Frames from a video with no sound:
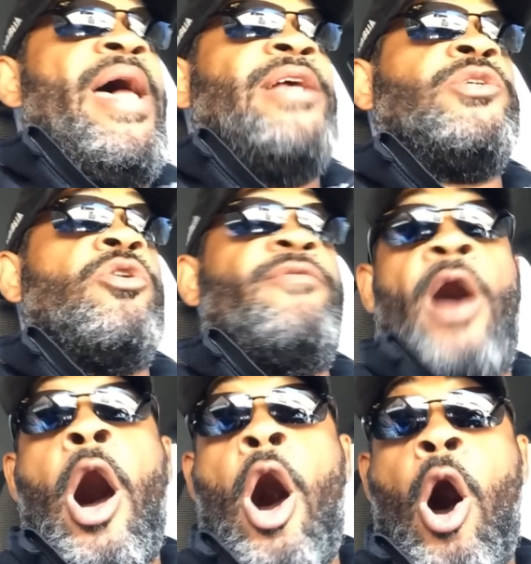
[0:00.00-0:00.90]
passer
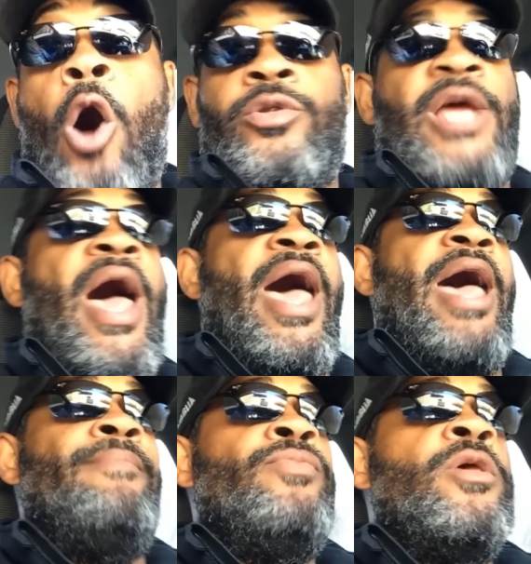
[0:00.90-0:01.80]
of all
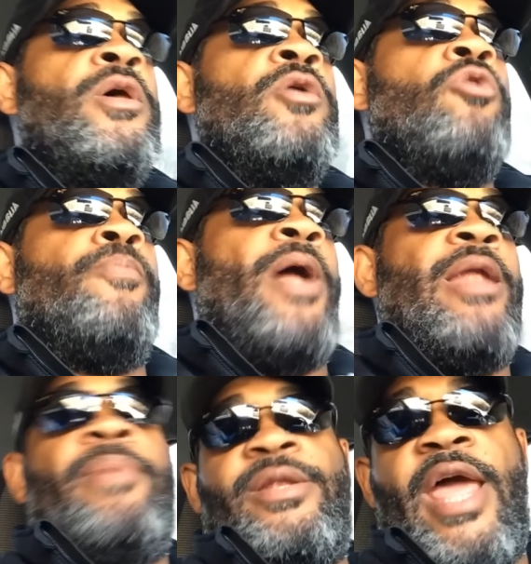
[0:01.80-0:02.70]
time would
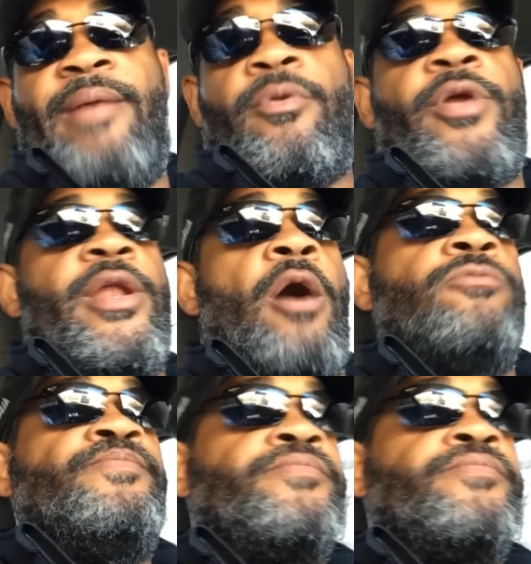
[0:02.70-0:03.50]
probably be Dan Marino.